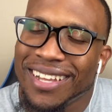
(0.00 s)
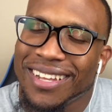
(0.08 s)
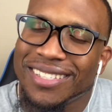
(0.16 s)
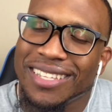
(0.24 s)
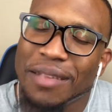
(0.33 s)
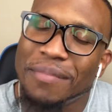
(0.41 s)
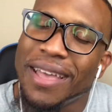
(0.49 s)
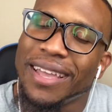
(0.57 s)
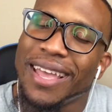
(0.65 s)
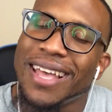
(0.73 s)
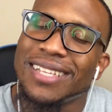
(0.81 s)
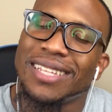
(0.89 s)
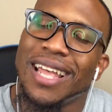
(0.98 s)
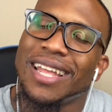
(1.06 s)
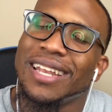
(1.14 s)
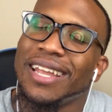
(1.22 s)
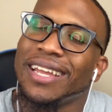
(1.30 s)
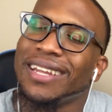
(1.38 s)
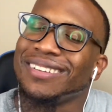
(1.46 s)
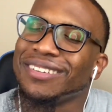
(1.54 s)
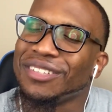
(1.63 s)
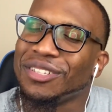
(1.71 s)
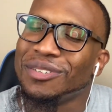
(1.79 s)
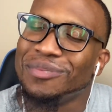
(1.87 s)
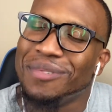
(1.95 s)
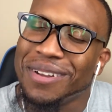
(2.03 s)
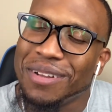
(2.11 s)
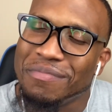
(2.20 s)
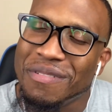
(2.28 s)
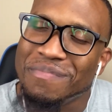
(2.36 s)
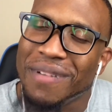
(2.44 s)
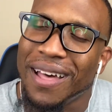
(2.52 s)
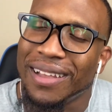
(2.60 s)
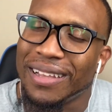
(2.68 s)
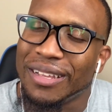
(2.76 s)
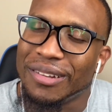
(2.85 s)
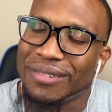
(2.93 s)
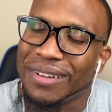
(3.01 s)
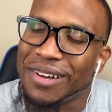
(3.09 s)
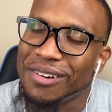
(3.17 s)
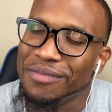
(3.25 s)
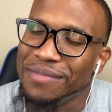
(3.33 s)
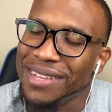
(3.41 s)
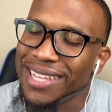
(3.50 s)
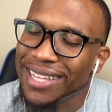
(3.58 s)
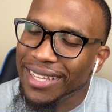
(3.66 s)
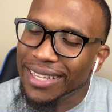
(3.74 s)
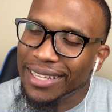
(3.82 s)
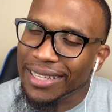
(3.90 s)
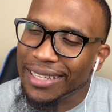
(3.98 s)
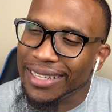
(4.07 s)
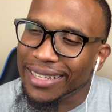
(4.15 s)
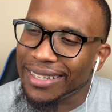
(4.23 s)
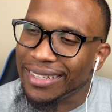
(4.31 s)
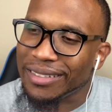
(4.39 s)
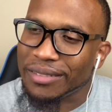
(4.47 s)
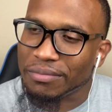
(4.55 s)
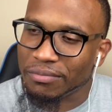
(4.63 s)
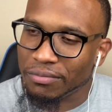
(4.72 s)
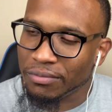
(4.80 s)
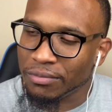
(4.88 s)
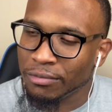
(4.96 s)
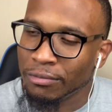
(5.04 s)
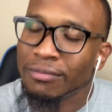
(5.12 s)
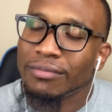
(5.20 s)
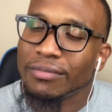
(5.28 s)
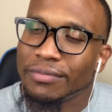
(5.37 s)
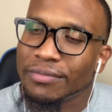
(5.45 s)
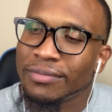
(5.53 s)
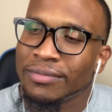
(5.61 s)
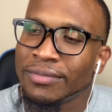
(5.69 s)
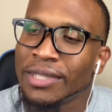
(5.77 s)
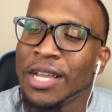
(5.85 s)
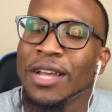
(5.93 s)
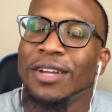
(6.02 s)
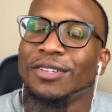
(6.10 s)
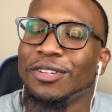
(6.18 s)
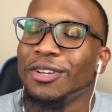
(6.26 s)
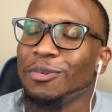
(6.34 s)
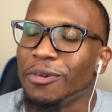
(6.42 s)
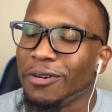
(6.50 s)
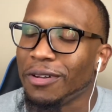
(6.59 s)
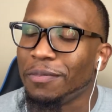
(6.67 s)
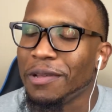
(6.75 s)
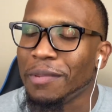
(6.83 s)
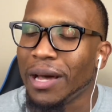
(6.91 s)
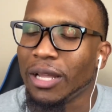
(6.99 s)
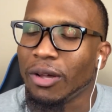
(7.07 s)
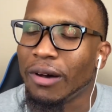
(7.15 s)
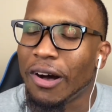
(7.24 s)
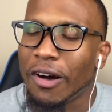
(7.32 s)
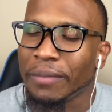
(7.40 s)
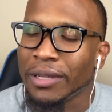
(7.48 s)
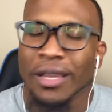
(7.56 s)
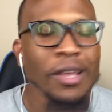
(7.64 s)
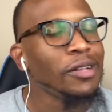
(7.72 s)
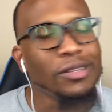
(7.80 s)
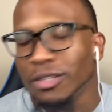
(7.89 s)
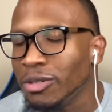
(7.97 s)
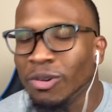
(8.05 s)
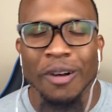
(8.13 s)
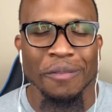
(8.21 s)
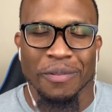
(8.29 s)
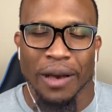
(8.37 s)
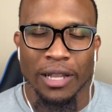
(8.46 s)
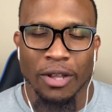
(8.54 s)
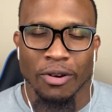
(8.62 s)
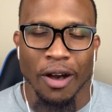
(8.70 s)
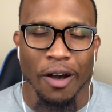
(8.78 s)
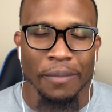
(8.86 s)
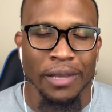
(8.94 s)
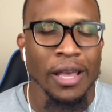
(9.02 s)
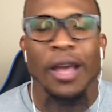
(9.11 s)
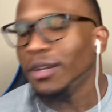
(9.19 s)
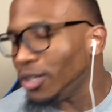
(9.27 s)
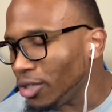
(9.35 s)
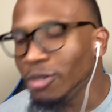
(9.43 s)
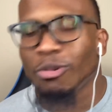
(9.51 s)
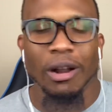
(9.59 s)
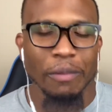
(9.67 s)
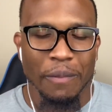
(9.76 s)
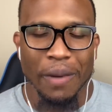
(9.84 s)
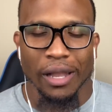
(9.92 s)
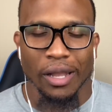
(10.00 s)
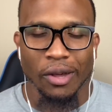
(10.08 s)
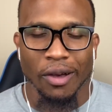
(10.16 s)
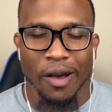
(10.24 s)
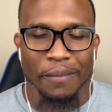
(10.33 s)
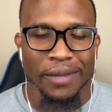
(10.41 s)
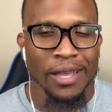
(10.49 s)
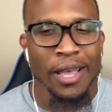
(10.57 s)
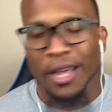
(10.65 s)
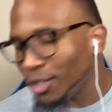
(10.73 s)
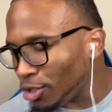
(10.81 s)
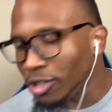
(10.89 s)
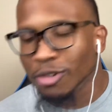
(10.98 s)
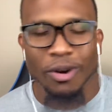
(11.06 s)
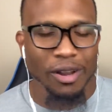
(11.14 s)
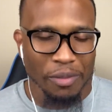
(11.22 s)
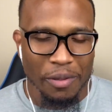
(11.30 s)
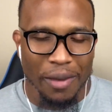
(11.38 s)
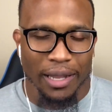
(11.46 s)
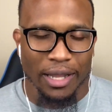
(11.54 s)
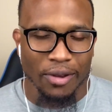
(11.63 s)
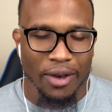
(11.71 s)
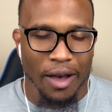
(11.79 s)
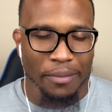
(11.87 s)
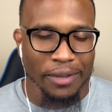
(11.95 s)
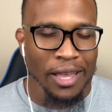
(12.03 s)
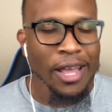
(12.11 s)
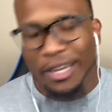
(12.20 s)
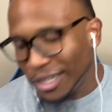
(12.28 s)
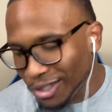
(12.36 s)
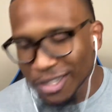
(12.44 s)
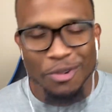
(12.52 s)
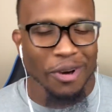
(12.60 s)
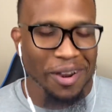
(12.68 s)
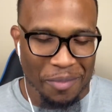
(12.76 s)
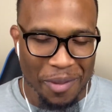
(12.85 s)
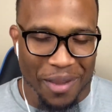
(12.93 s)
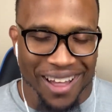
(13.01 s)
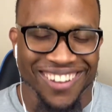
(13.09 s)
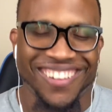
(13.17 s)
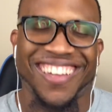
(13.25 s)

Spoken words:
Cmac asked that nigga, do you want to be my little homie? Mm-hmm. Do you want to be my little homie? Do you want to be my little homie? Do you want to be my little homie? Do you want to be my little homie? Do you want to be my...